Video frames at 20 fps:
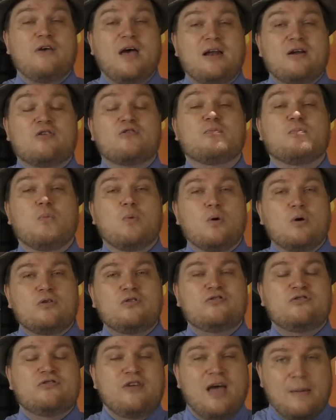and there's more
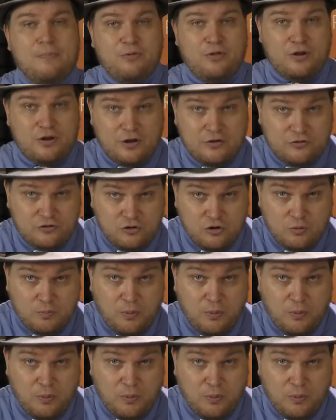depth in this two